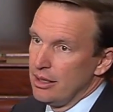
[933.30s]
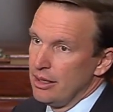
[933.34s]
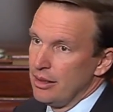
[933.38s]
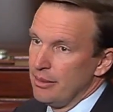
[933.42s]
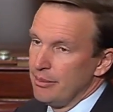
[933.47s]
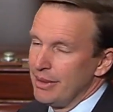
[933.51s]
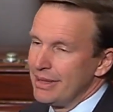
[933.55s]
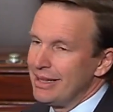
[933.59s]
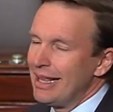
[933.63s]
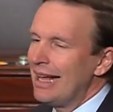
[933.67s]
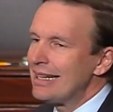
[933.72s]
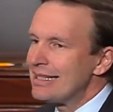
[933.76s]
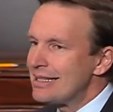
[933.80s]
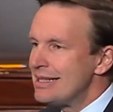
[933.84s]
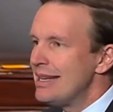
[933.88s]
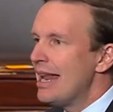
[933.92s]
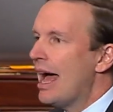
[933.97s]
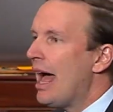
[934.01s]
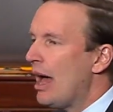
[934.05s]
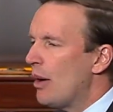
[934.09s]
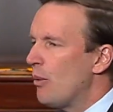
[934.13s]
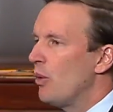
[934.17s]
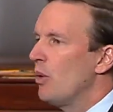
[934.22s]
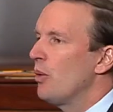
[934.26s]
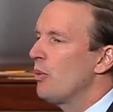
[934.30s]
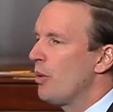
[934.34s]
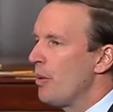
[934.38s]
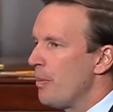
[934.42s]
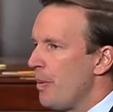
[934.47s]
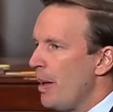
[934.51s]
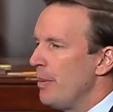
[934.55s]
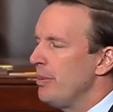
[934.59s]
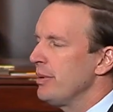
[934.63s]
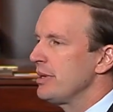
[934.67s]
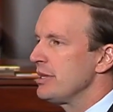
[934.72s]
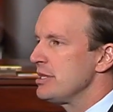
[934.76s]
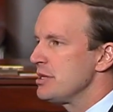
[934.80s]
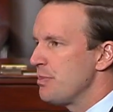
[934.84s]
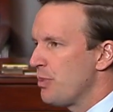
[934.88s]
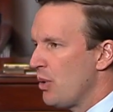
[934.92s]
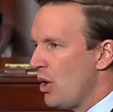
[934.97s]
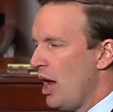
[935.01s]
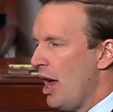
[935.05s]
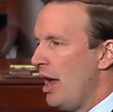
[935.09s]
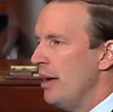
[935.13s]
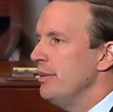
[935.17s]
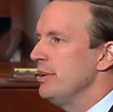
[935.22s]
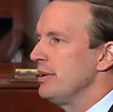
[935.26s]
But that's not what Republicans
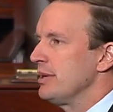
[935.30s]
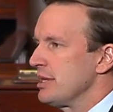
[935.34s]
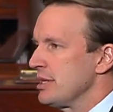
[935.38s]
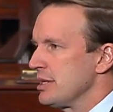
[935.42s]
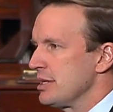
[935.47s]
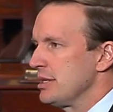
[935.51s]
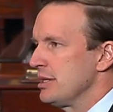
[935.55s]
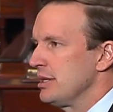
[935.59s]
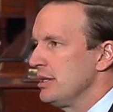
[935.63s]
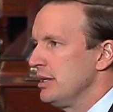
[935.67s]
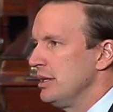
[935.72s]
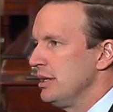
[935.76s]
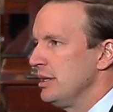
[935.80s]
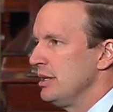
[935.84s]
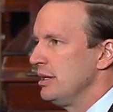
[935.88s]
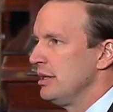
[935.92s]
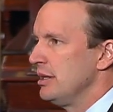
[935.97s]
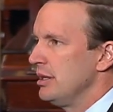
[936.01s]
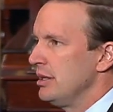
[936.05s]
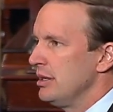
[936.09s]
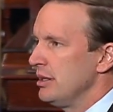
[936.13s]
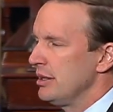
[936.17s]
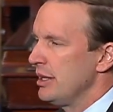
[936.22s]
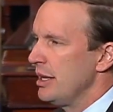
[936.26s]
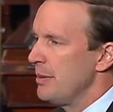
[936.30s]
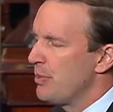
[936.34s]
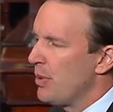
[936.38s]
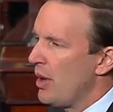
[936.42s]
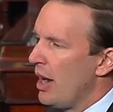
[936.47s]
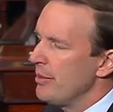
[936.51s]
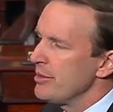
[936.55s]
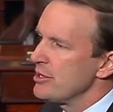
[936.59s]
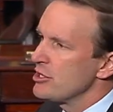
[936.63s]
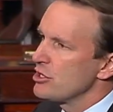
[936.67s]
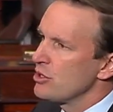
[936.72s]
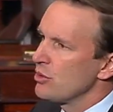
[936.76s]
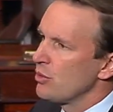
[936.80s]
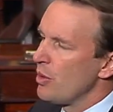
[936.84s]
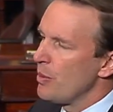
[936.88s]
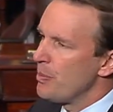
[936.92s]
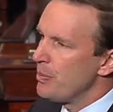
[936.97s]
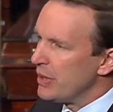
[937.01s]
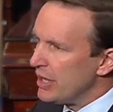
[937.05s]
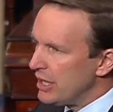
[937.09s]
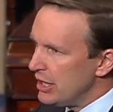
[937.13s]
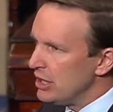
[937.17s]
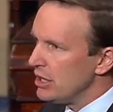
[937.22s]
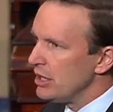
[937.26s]
promised. They promised to
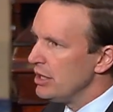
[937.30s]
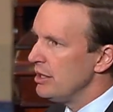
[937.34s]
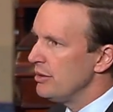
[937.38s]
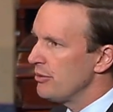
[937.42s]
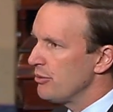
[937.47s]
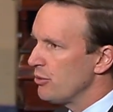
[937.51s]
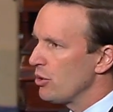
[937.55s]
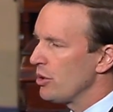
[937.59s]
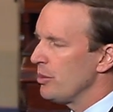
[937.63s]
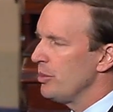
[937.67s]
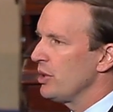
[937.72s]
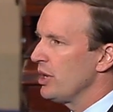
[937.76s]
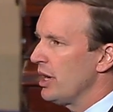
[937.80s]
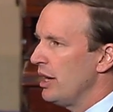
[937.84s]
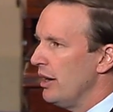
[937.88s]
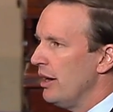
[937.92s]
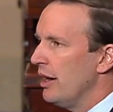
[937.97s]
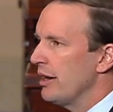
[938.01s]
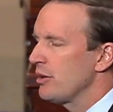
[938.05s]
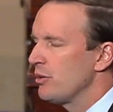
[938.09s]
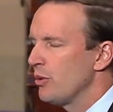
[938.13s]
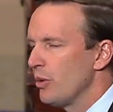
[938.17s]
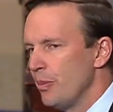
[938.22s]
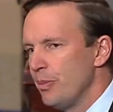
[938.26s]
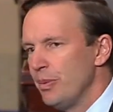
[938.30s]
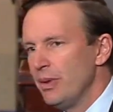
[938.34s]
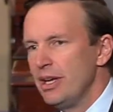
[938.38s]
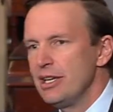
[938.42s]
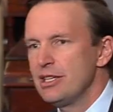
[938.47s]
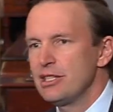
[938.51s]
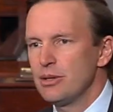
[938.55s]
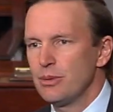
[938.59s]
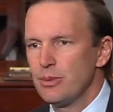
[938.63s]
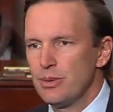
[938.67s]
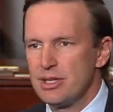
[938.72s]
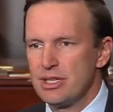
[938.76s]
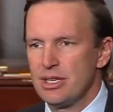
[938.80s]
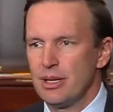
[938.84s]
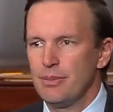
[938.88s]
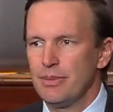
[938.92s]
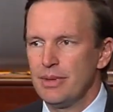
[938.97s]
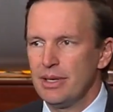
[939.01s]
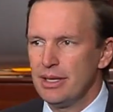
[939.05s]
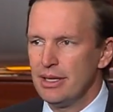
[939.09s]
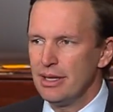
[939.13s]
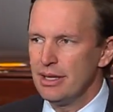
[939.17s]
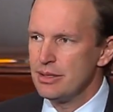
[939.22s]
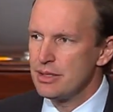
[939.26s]
repeal the Affordable Care Act and replace it with
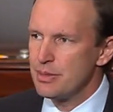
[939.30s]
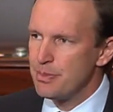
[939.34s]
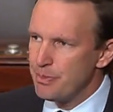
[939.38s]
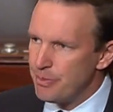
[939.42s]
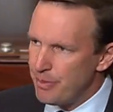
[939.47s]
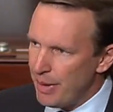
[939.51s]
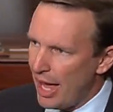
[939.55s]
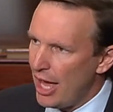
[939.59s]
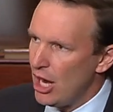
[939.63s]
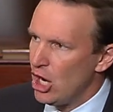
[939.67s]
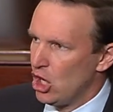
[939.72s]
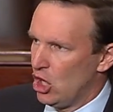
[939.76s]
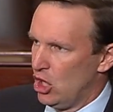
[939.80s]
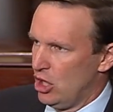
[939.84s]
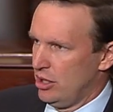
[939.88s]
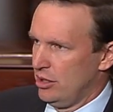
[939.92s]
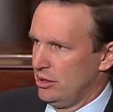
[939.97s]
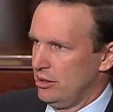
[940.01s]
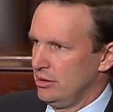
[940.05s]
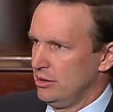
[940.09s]
something that's better,